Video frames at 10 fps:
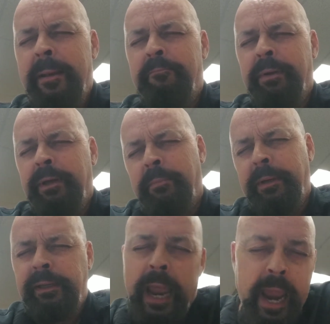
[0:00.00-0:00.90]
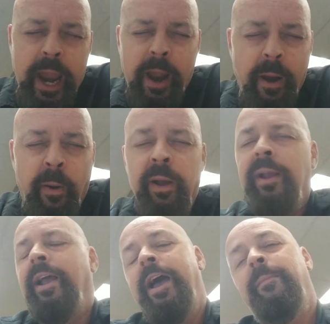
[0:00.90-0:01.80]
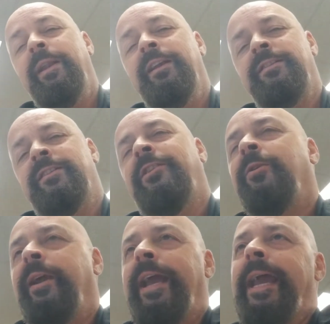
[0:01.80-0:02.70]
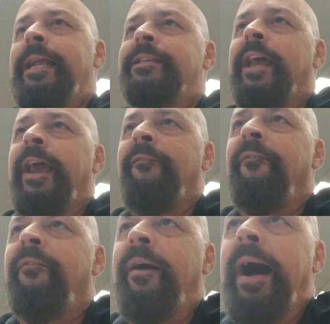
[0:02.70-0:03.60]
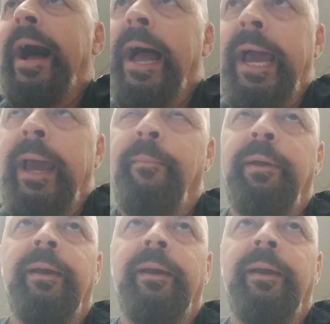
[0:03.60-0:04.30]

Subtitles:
I mean, it just creates a vibe. You